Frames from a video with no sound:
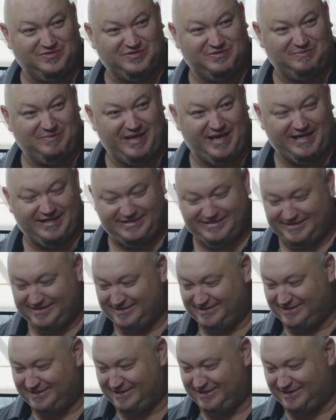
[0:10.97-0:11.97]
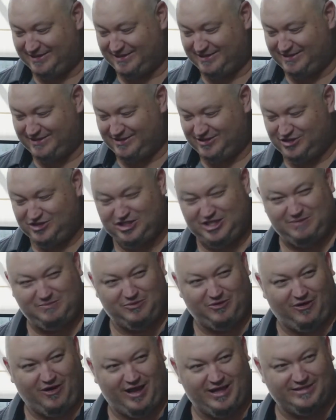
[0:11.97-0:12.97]
debate and
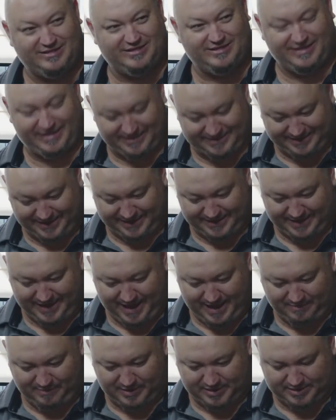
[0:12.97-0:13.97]
cheap grace and things like that.